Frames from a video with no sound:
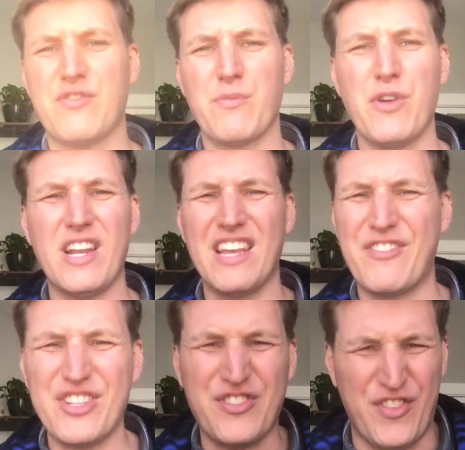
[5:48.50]
from reading, it
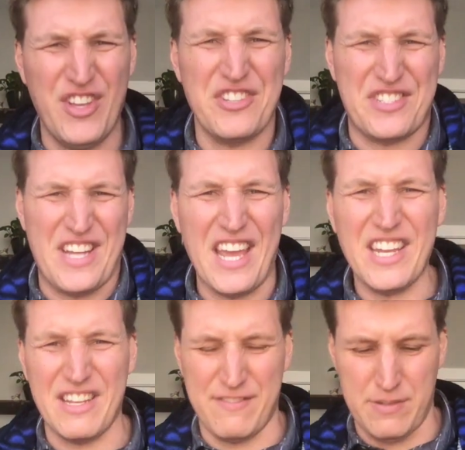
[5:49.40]
just feels
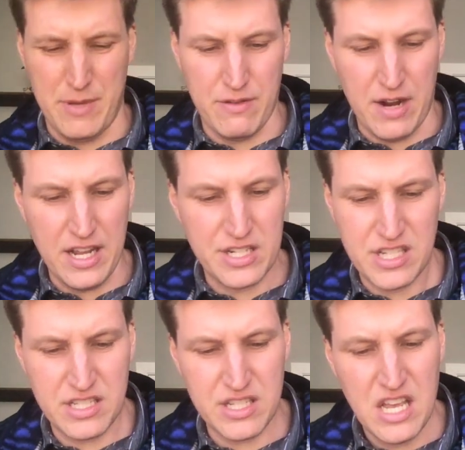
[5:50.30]
negative to me, right? It
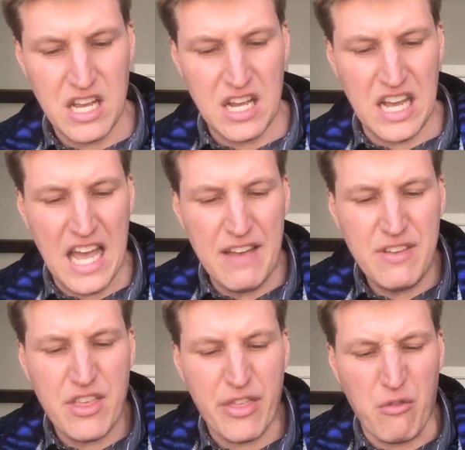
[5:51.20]
says, a
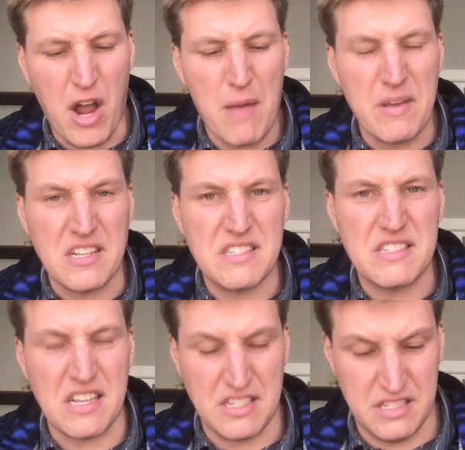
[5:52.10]
heavy throbbing
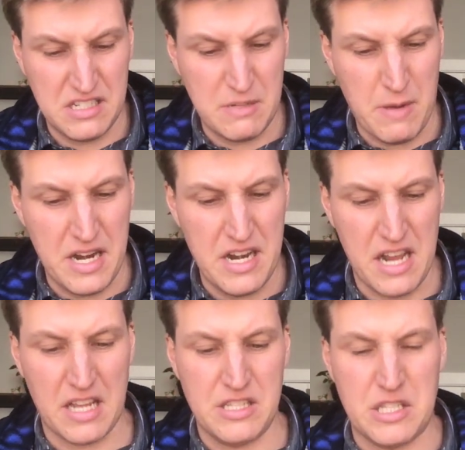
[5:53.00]
sinks into my
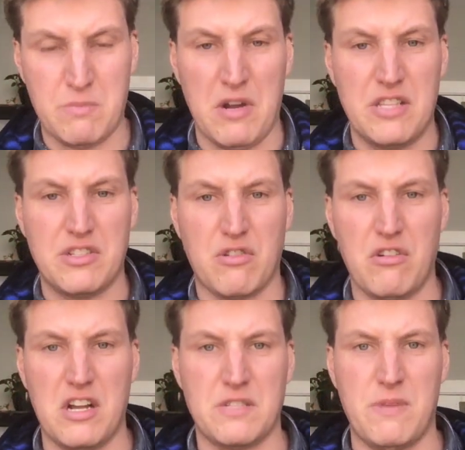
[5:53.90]
neck and spreads
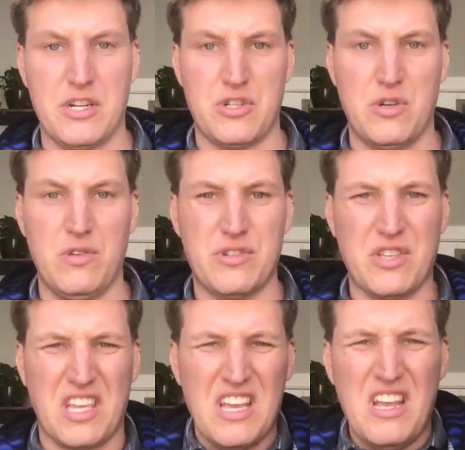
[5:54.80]
across my shoulders.
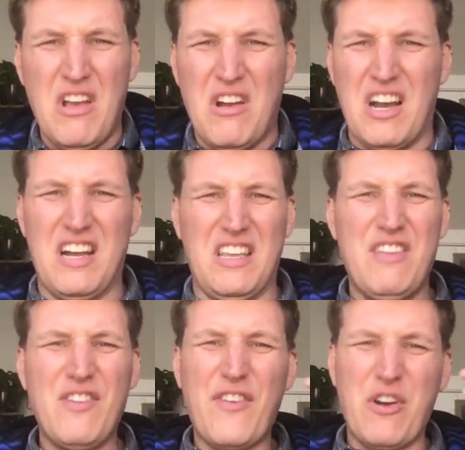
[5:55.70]
So, like,
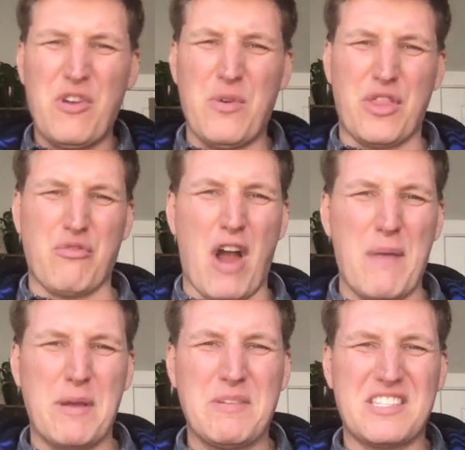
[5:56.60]
even if I don't know what
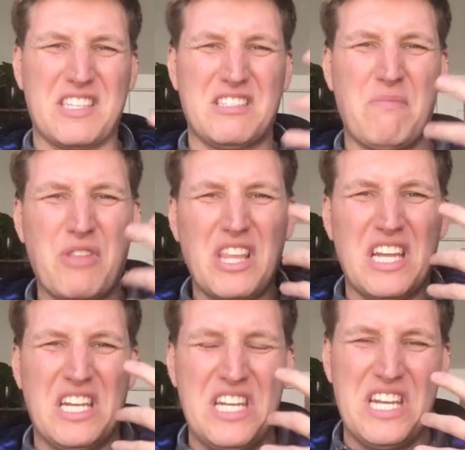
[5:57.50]
throbbing means, like something
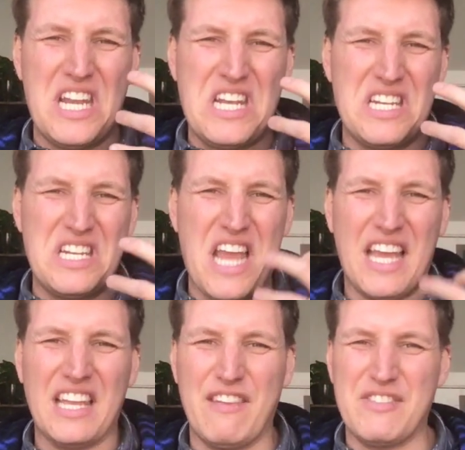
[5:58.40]
like
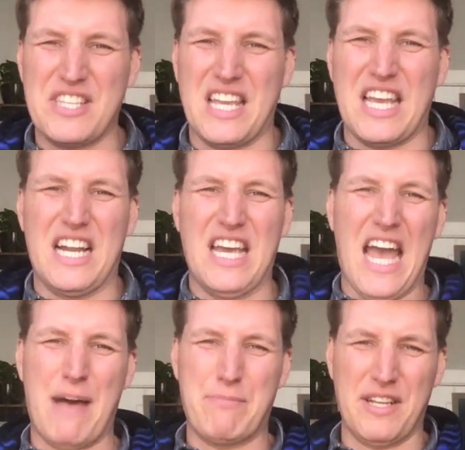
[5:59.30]
negative is like kind of
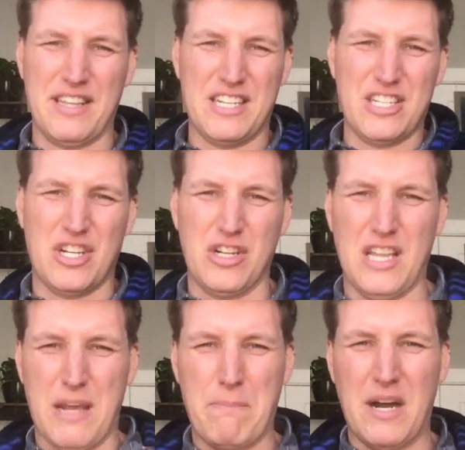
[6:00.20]
happening like to her
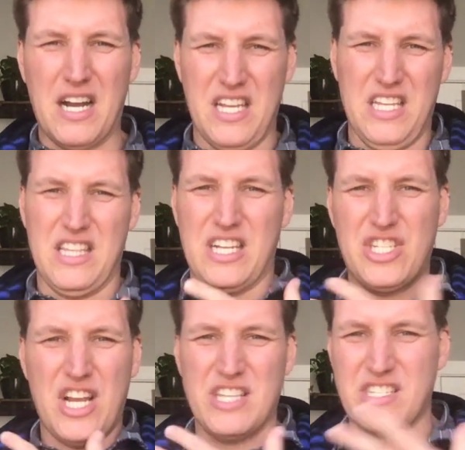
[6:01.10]
like body and like
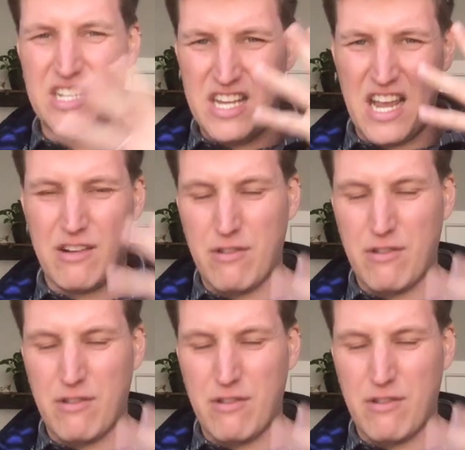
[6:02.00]
chest and neck,